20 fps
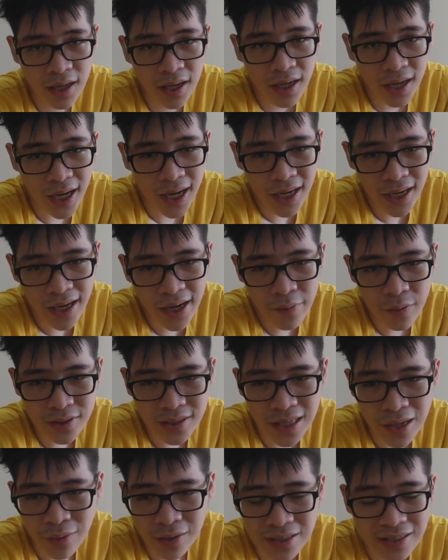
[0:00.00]
And here was
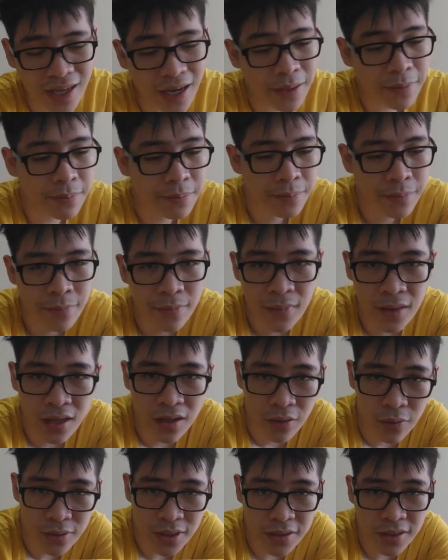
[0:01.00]
downtime,
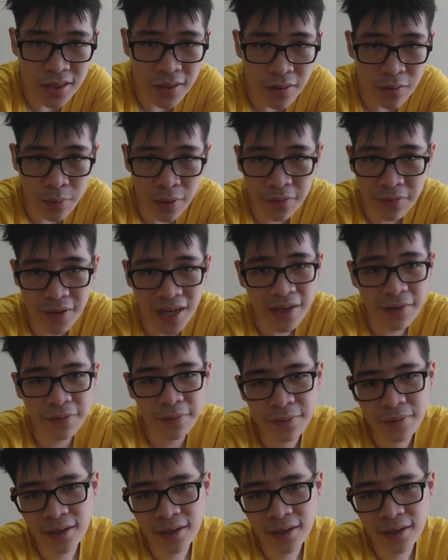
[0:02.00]
rook c7 to a5,